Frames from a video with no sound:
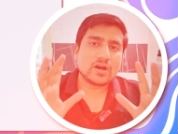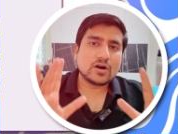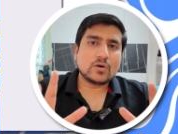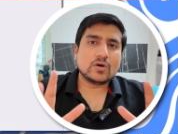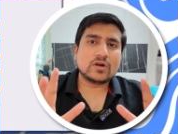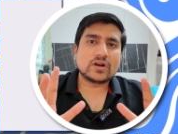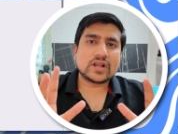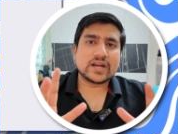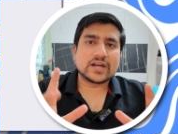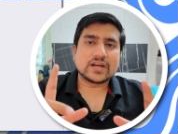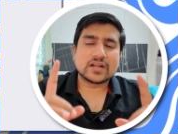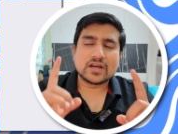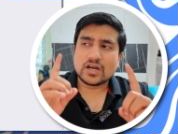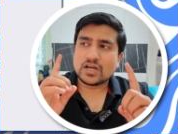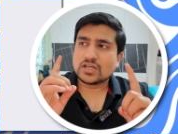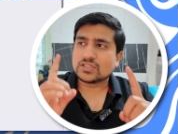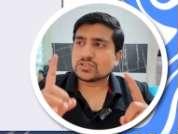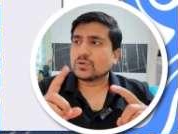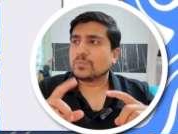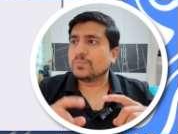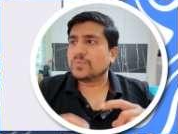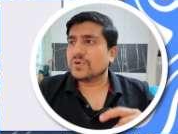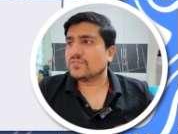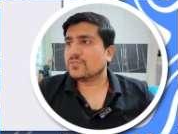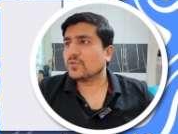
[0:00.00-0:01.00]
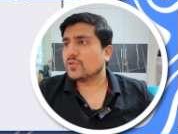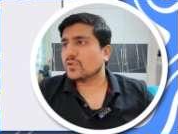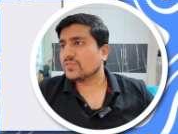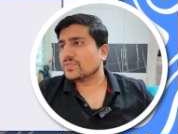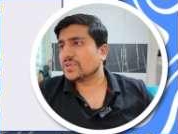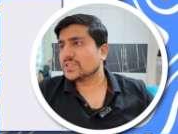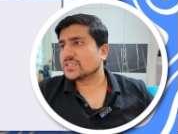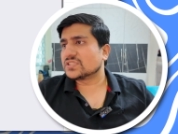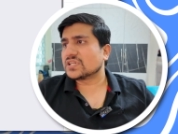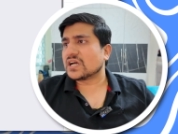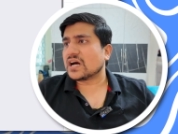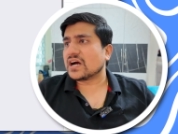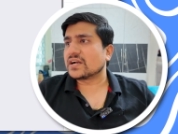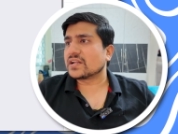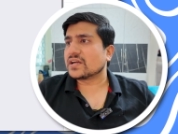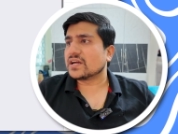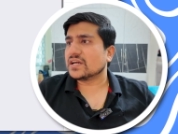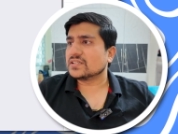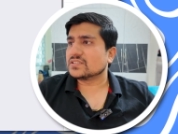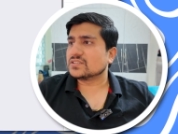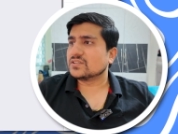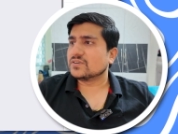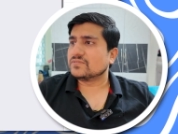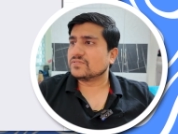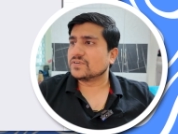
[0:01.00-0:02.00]
All right, so before we start,
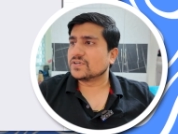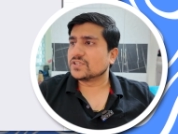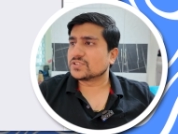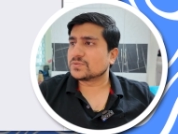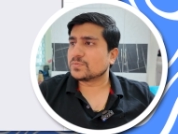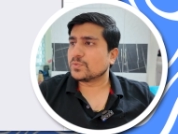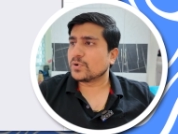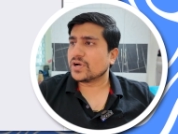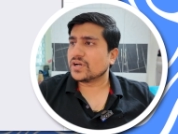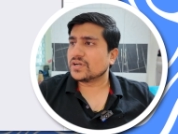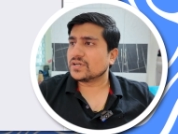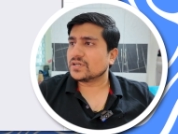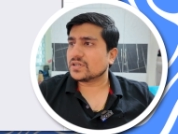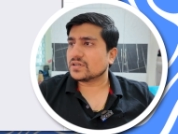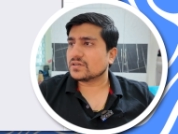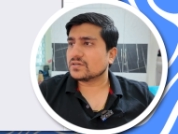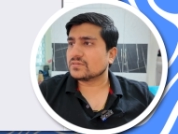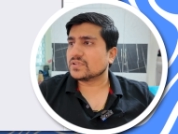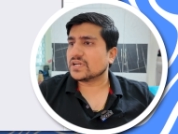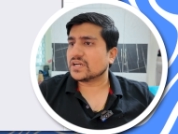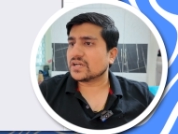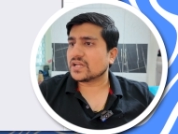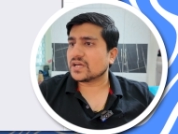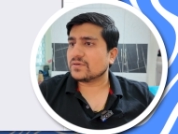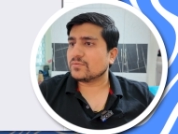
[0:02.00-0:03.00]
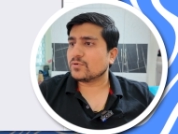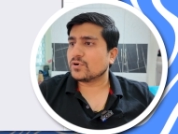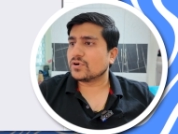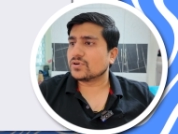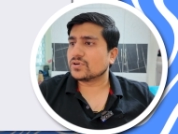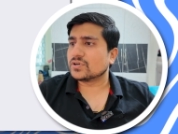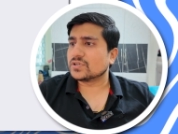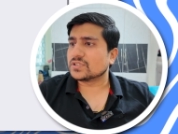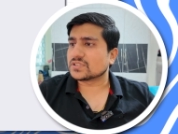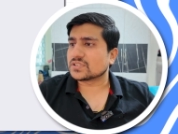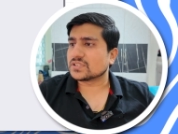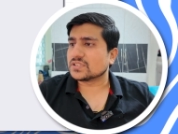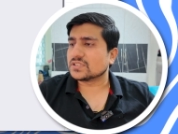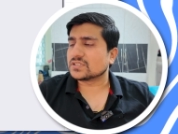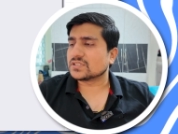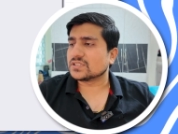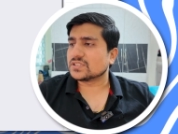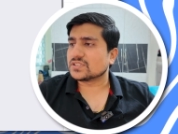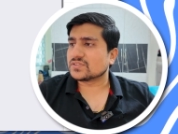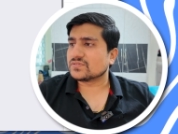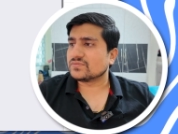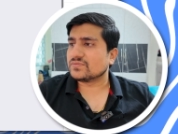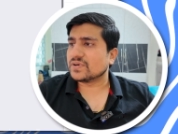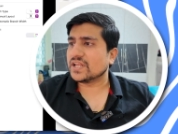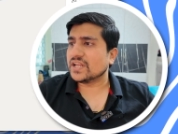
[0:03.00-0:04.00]
guys, the first point that I want to discuss
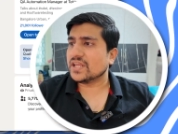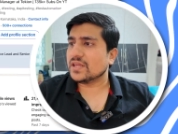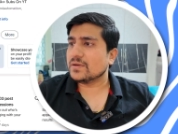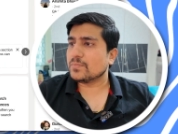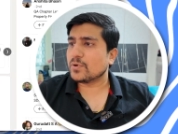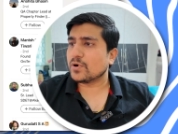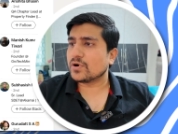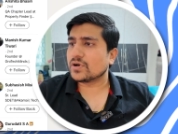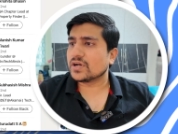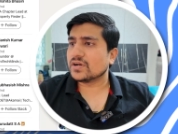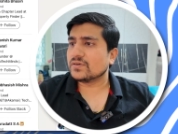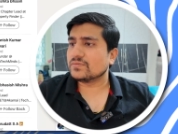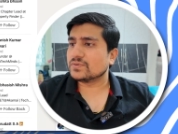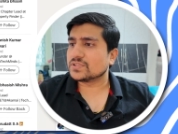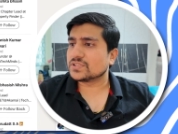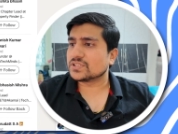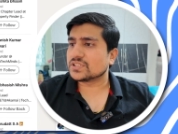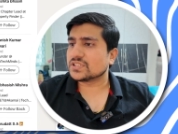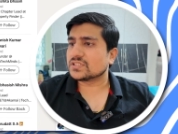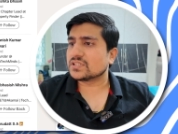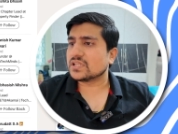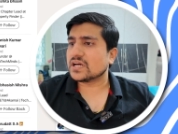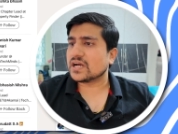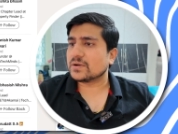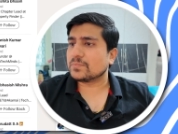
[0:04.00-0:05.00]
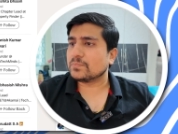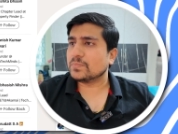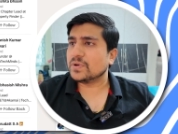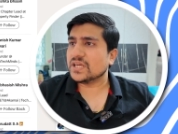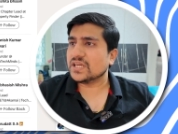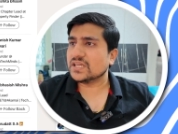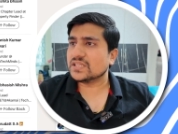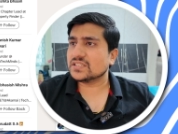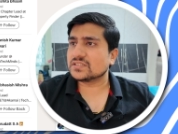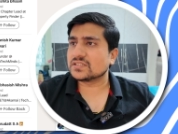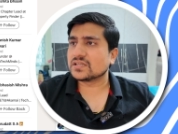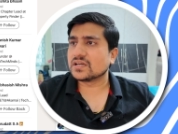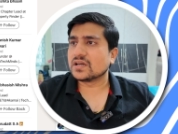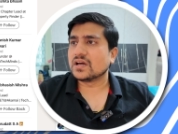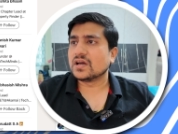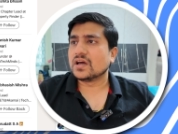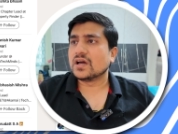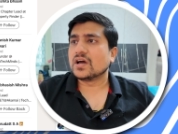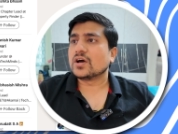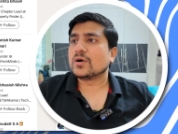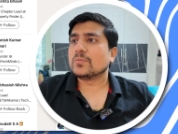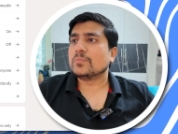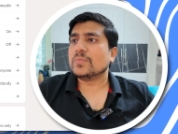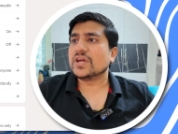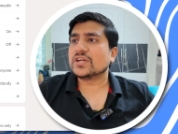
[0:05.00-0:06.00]
is very important, which is that please
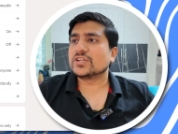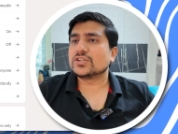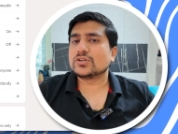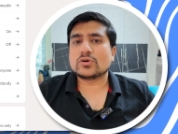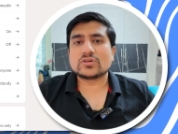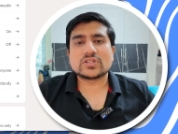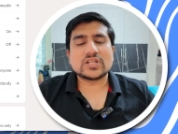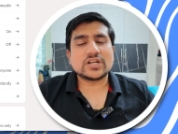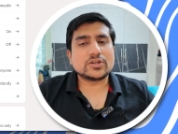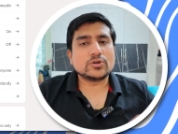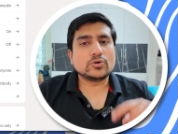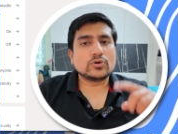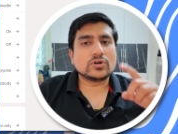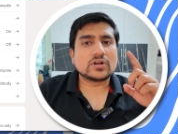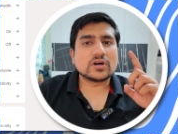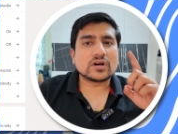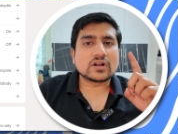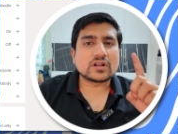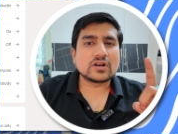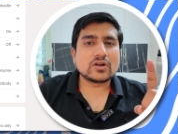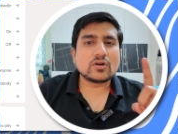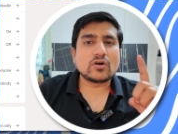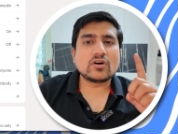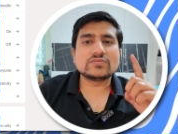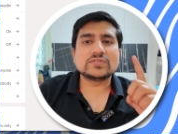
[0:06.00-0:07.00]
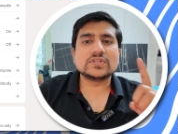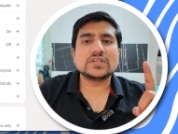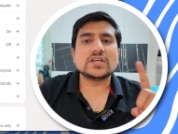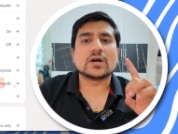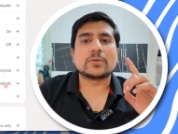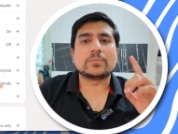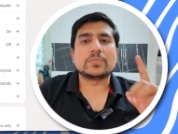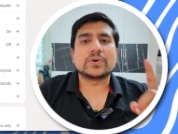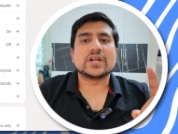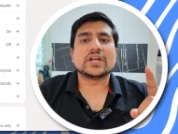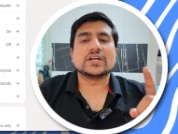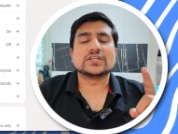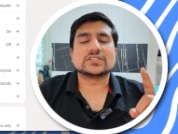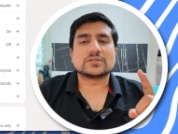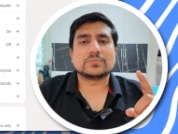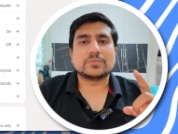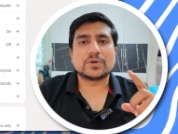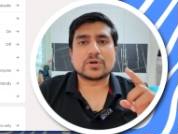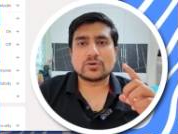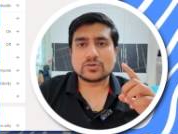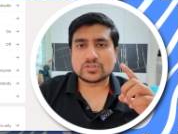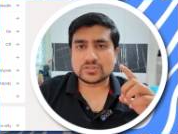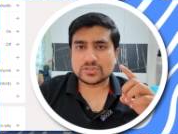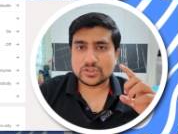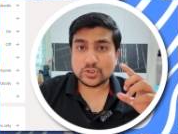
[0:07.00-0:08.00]
make sure that you turn off the updates,
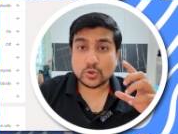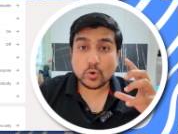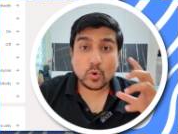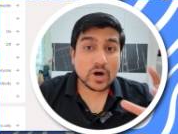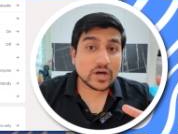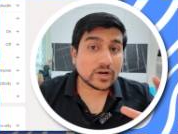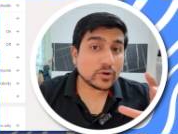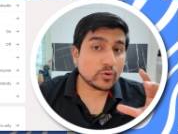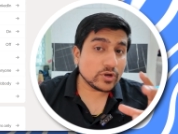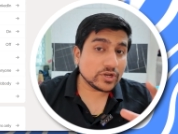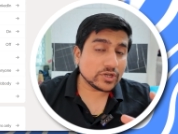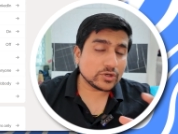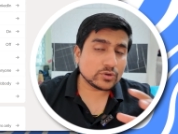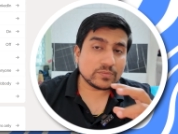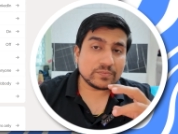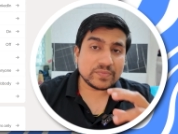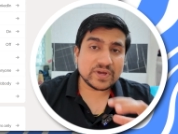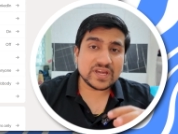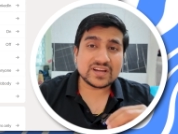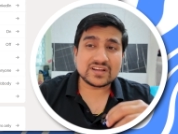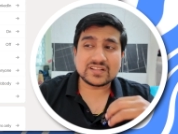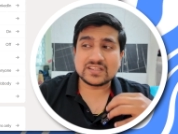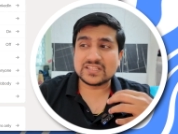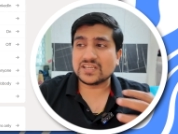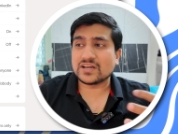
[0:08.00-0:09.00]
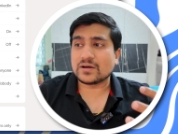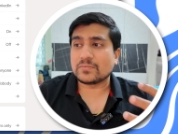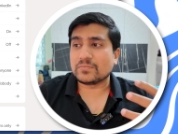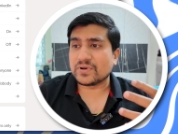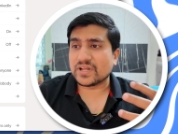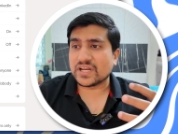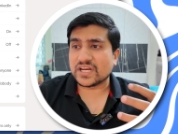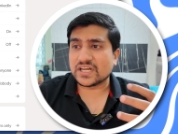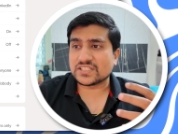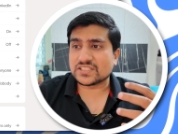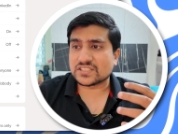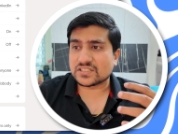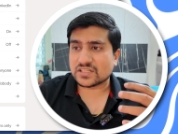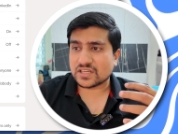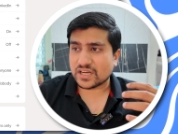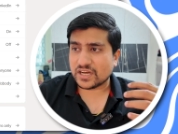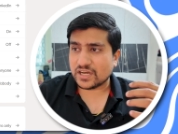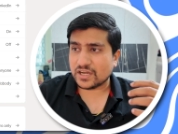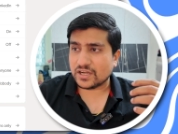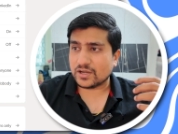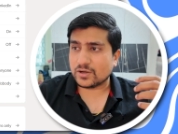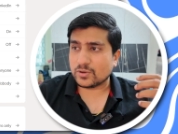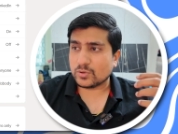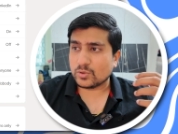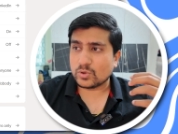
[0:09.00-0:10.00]
because you are going to make the updates
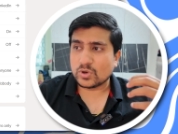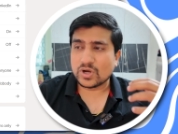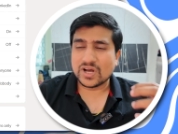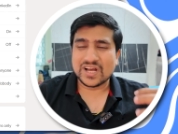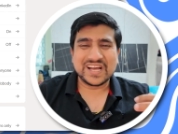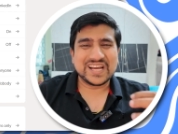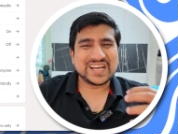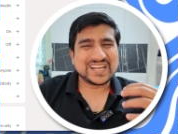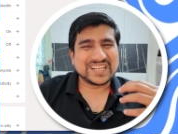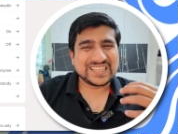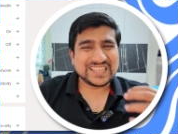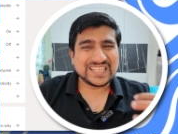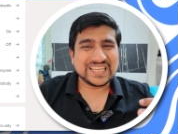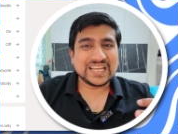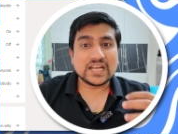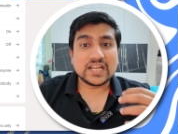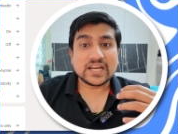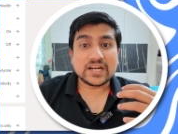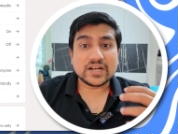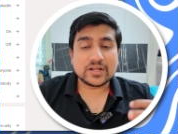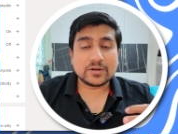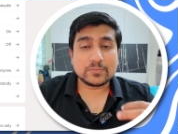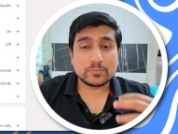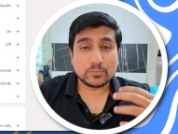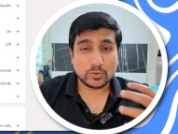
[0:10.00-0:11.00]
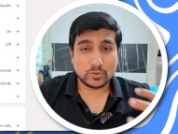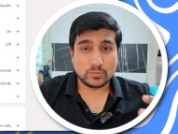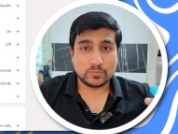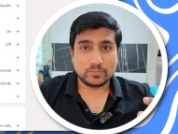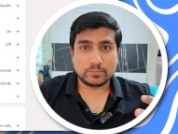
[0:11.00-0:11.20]
into the LinkedIn